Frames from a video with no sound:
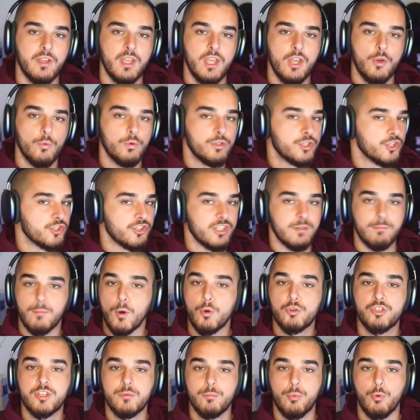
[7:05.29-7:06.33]
which is the
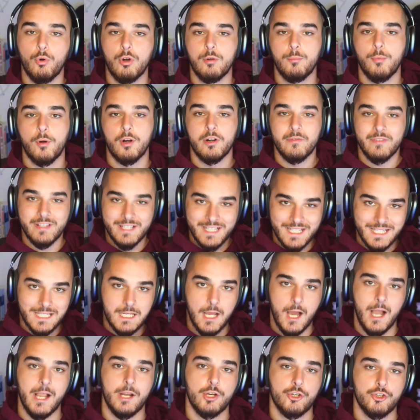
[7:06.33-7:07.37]
most important part of this
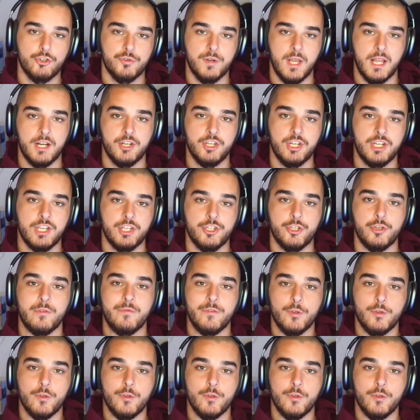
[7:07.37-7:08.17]
entire strategy, because if you